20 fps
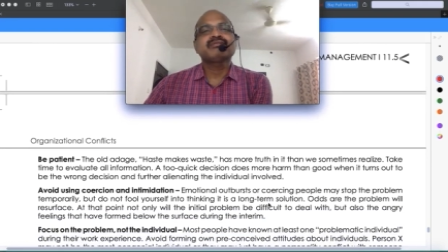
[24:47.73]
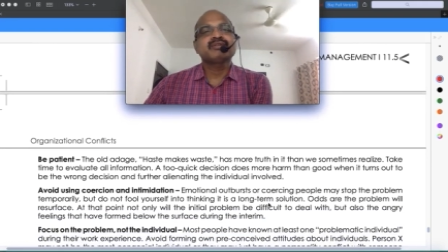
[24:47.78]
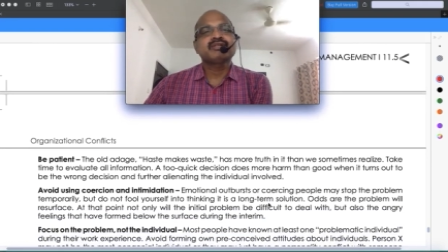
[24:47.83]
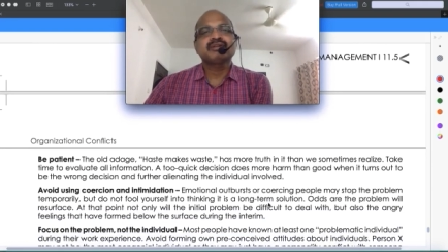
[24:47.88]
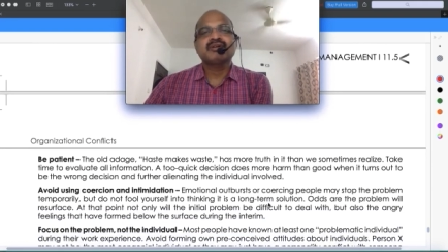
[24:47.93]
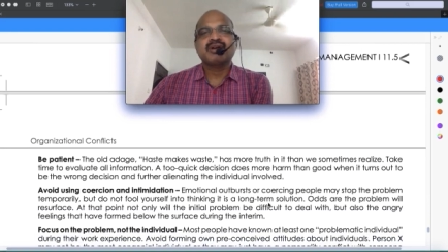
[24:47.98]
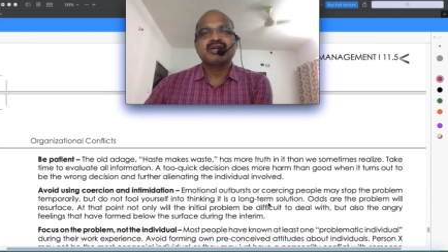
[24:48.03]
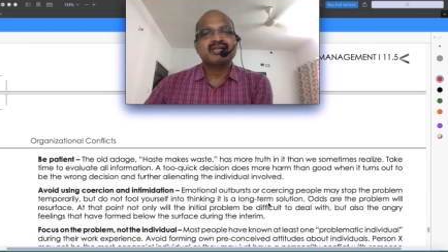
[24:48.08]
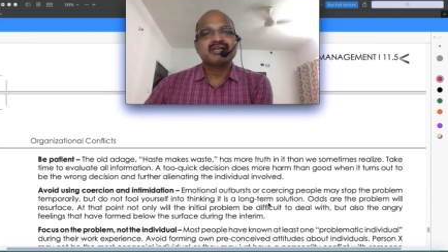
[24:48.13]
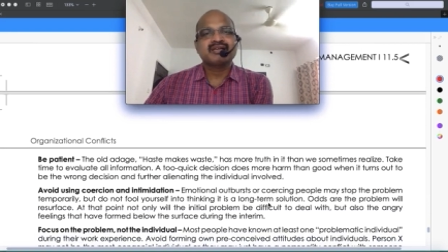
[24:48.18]
will
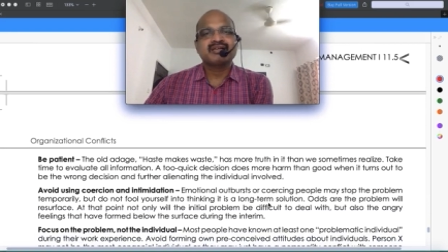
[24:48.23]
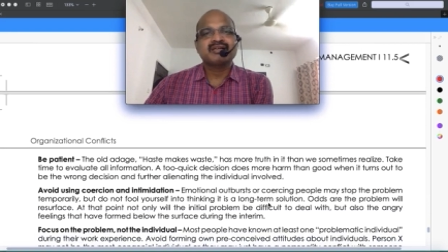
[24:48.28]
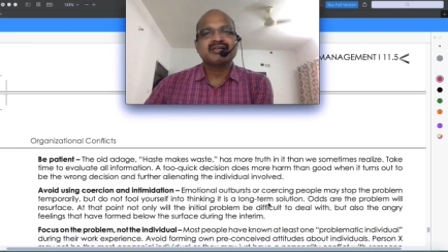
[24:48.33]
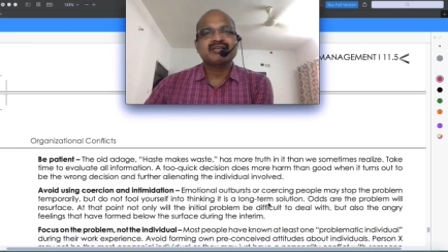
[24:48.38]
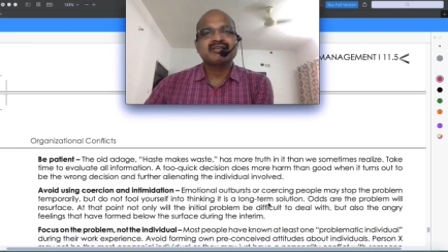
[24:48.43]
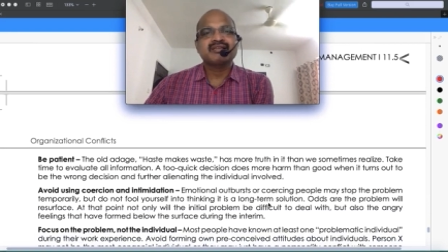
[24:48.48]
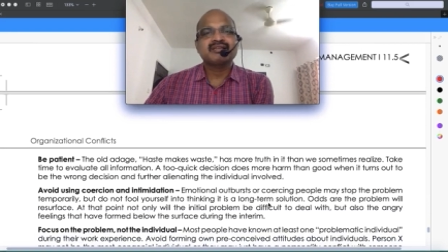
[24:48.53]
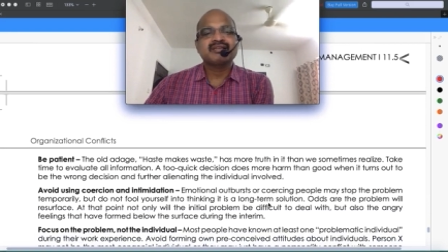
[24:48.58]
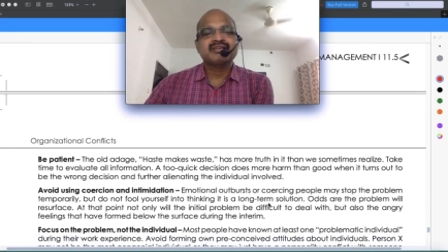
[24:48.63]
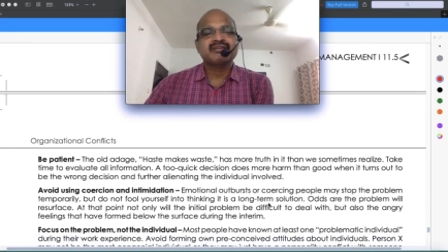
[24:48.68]
not
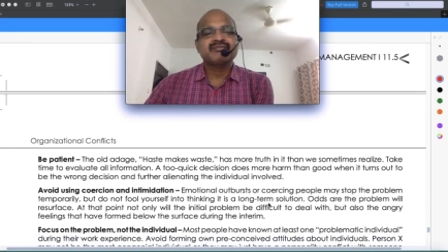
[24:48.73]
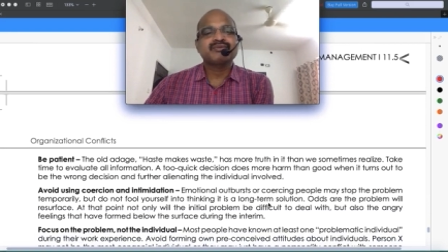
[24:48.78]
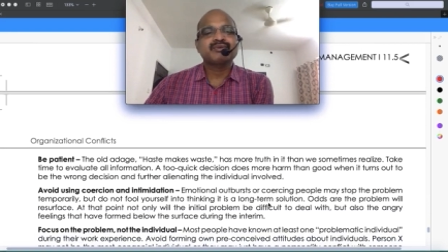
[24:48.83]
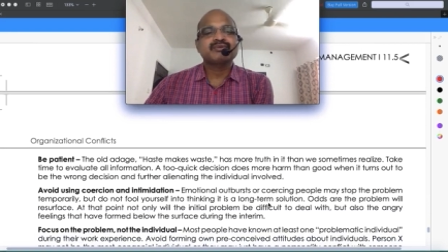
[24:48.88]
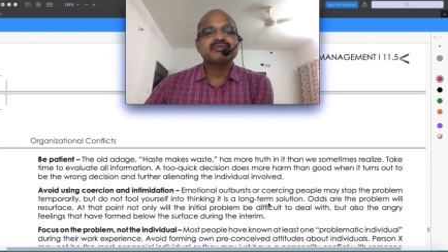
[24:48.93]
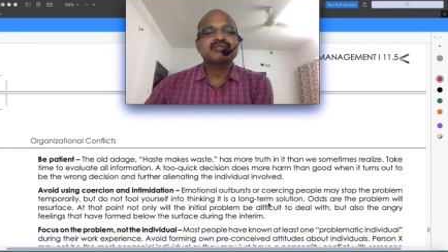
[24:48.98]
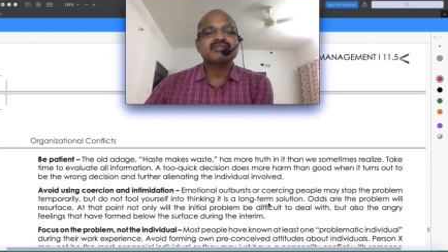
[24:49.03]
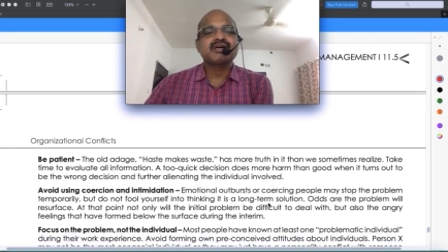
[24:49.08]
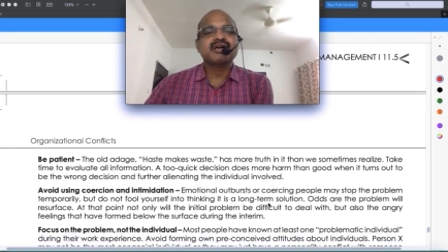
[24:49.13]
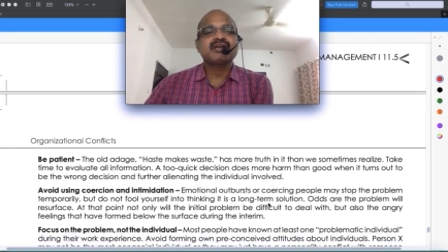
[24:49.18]
agree if you
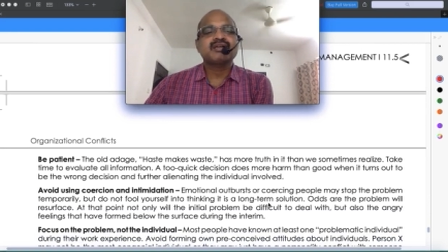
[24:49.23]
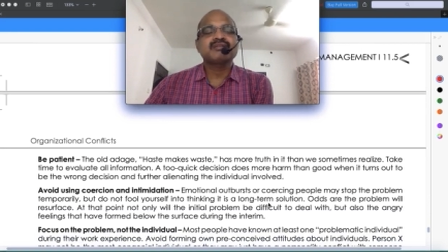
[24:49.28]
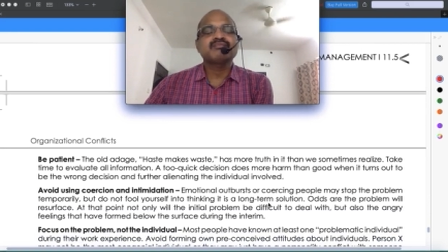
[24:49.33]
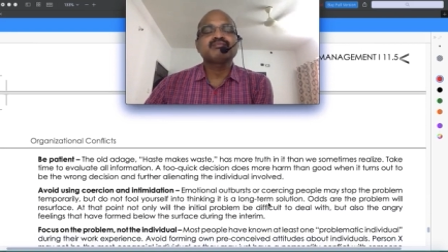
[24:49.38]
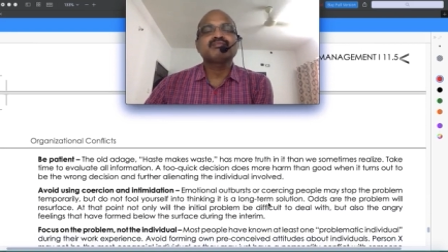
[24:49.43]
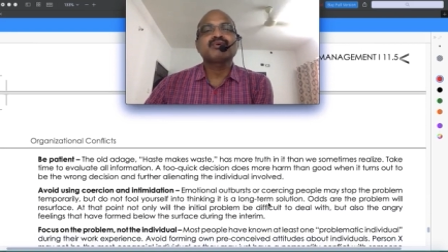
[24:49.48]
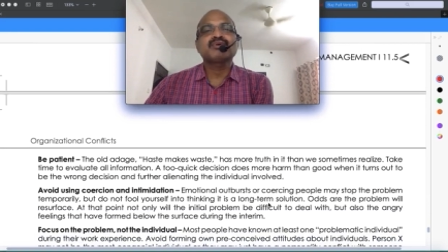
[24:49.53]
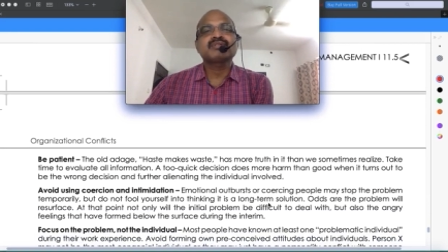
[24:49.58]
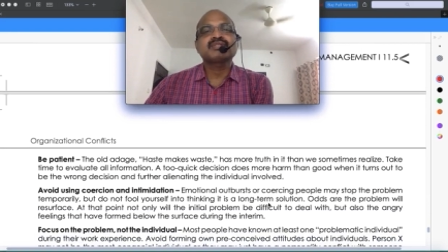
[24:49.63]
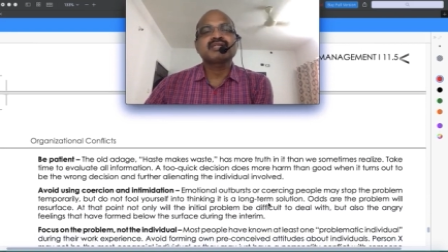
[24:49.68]
start
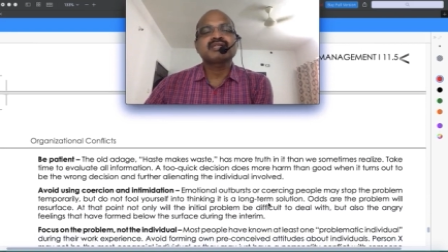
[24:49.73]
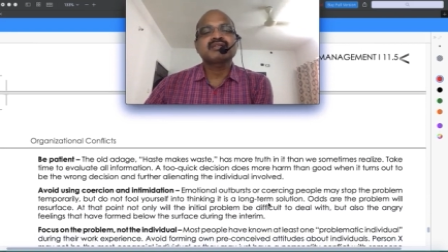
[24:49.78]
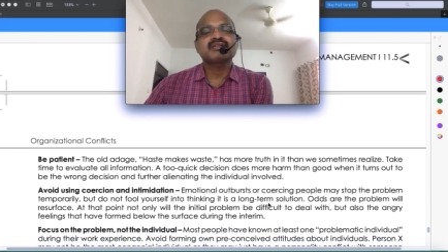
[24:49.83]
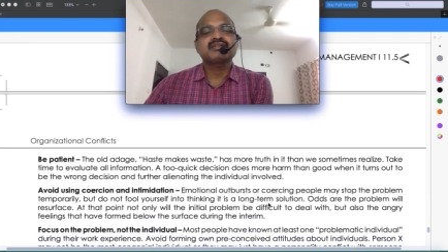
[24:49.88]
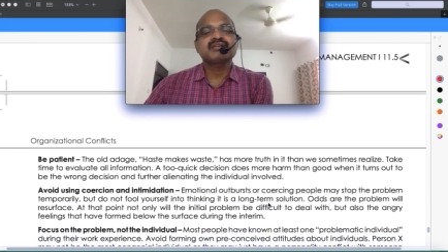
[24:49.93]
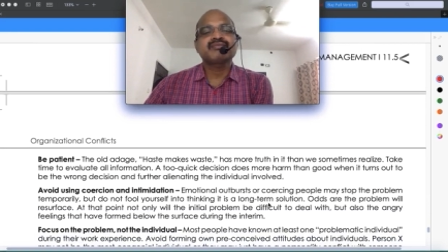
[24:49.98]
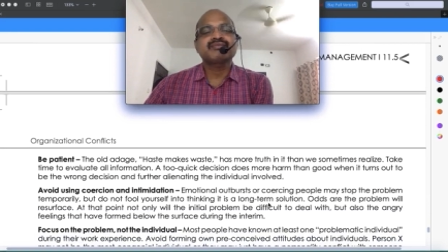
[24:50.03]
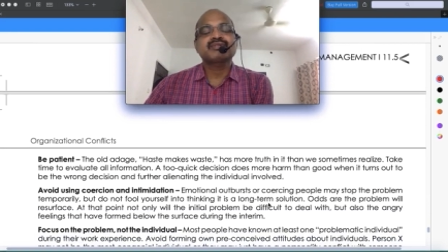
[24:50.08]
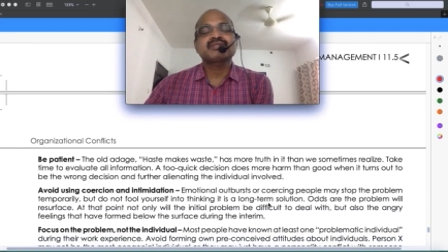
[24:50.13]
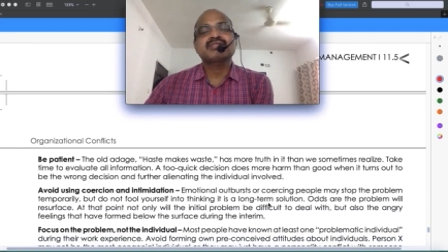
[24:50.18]
imposing
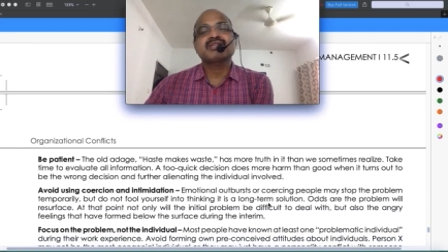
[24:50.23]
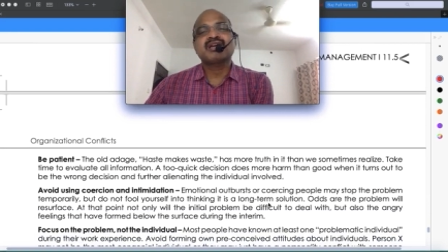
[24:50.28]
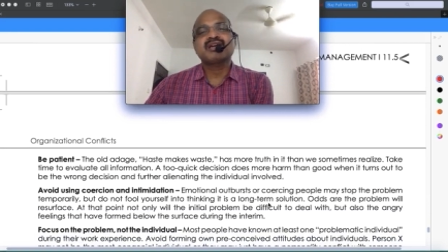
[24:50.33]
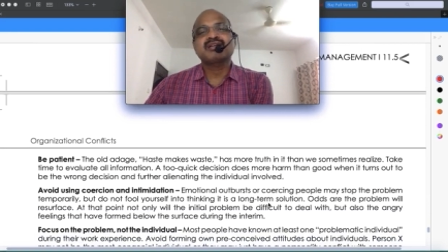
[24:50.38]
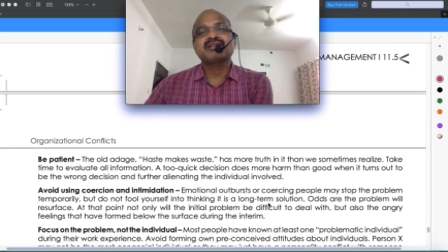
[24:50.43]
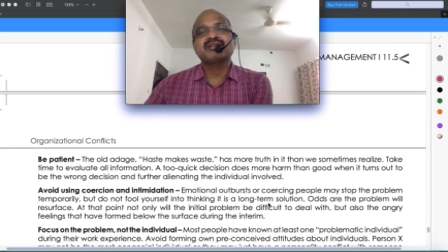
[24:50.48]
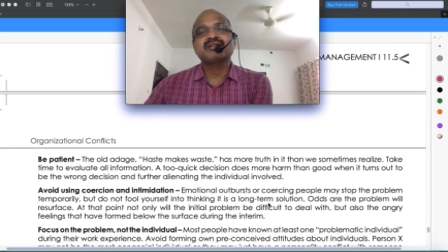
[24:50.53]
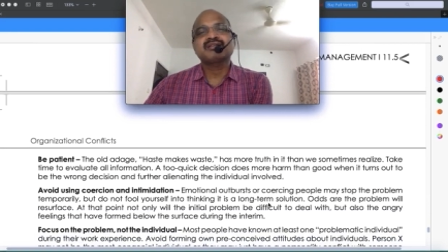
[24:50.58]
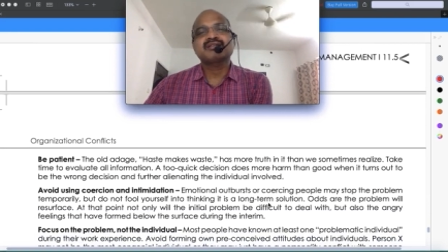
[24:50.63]
if you start